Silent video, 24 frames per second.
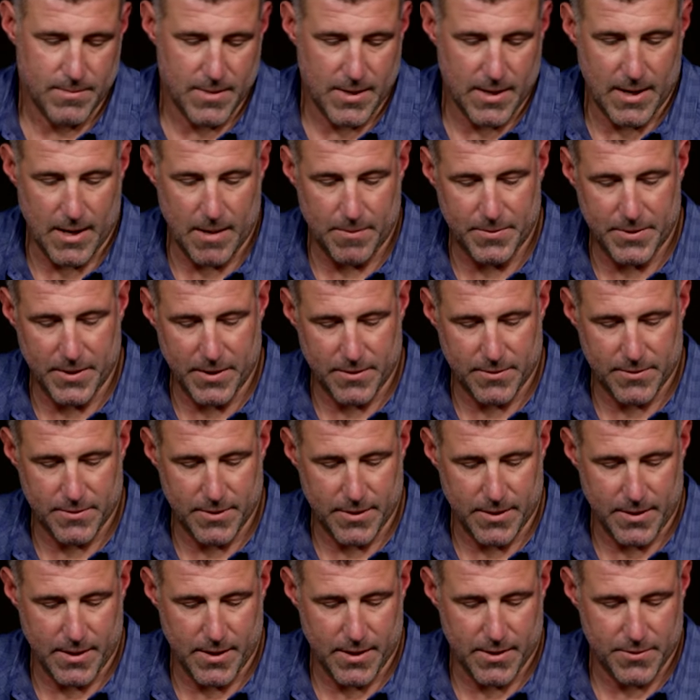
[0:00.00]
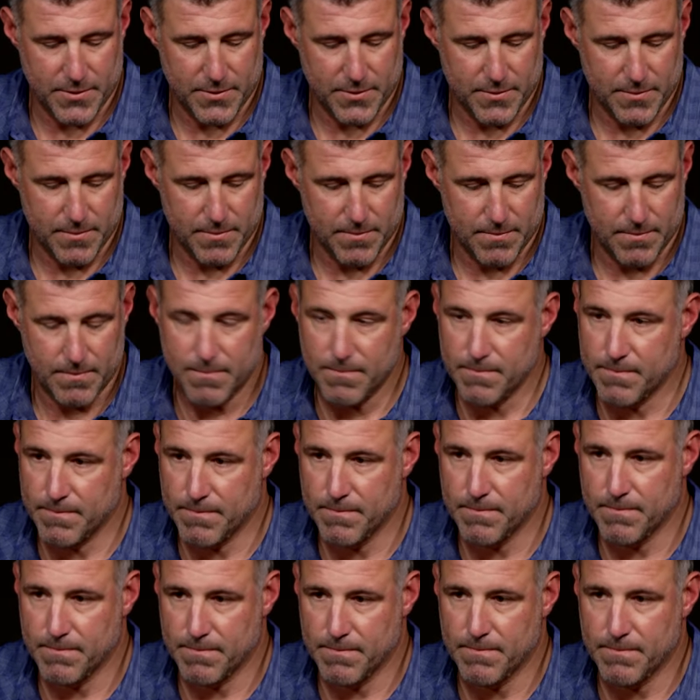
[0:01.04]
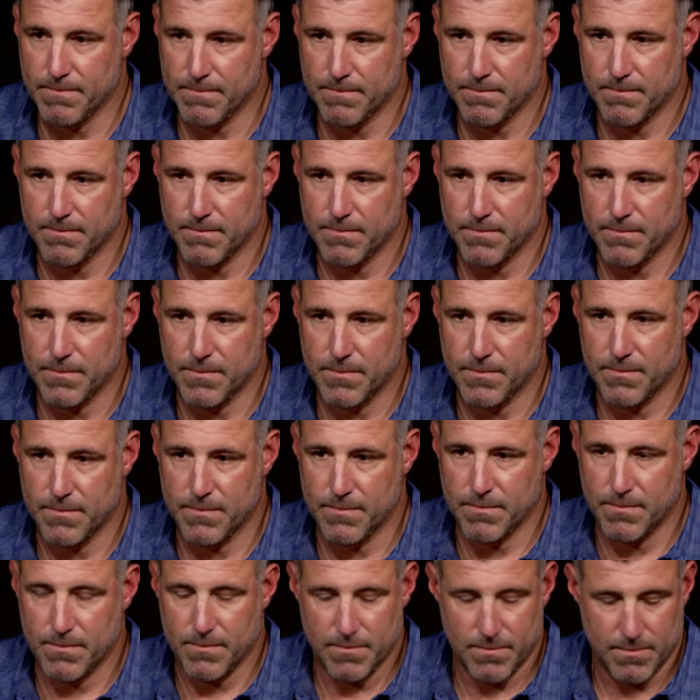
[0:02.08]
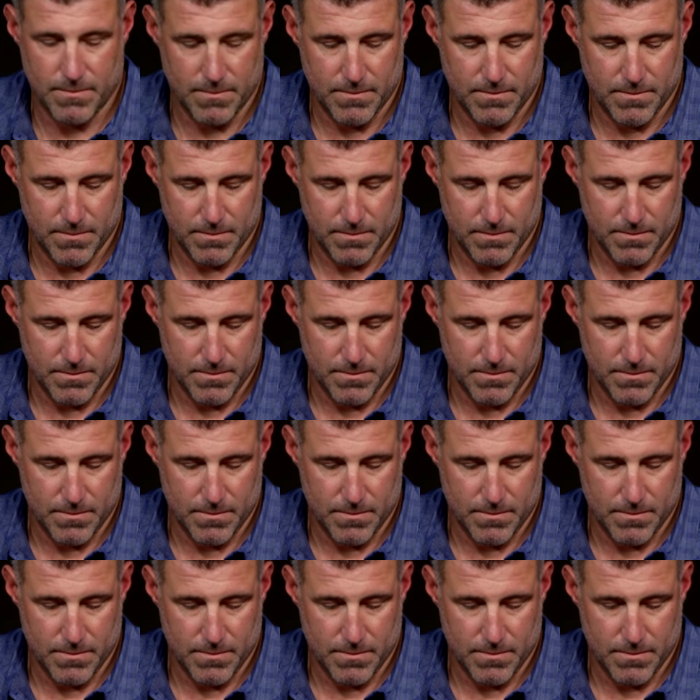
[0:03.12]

Optics, I guess. Yeah. And then the three of